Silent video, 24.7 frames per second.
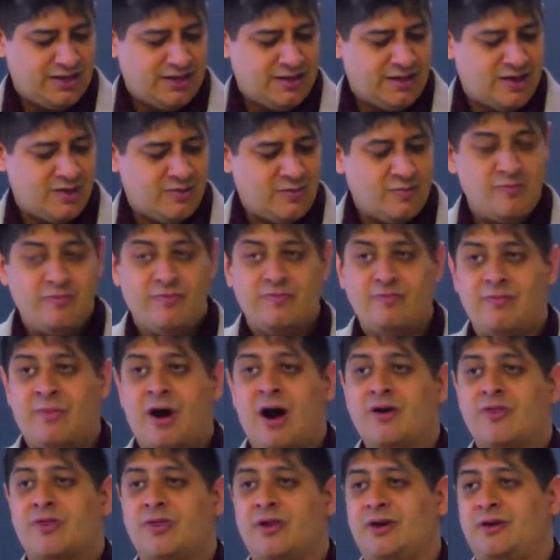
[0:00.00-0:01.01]
Now,
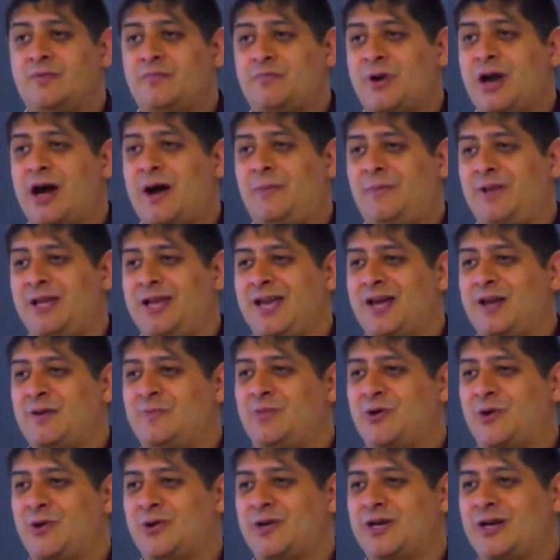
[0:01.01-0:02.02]
Martha probably had a
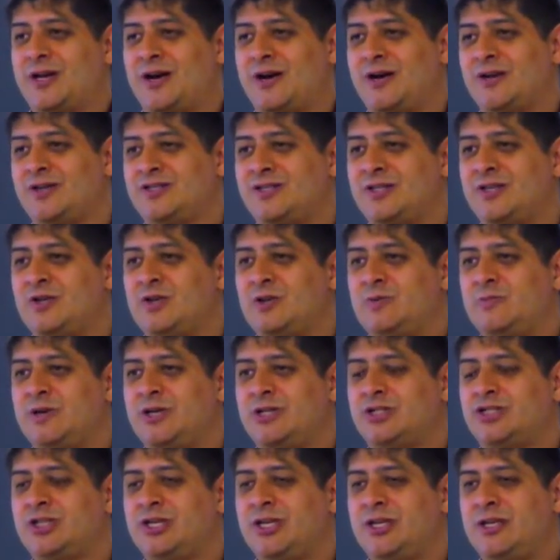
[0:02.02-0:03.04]
broken heart too,
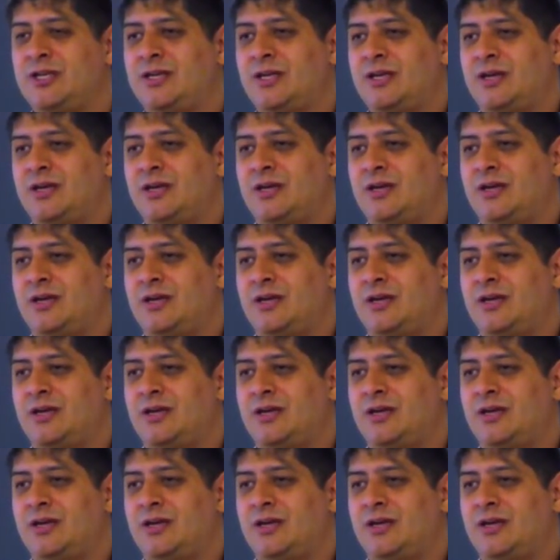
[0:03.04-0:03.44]
but she